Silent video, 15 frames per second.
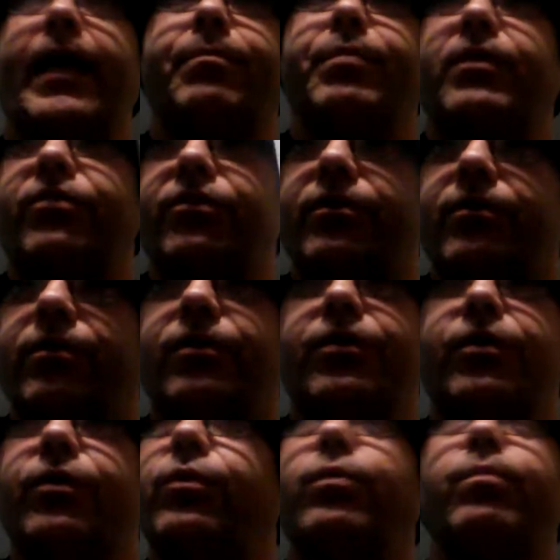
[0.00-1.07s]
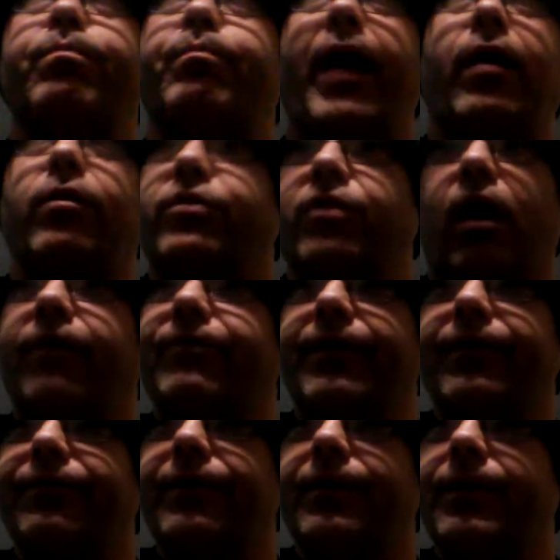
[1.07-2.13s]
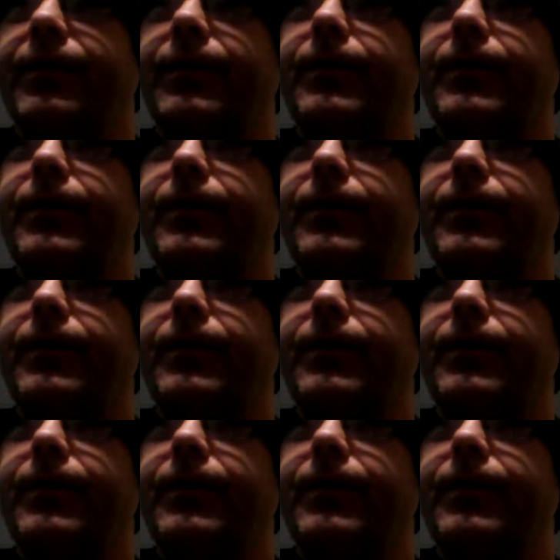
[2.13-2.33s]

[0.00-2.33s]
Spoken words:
Amplas to bounce off of.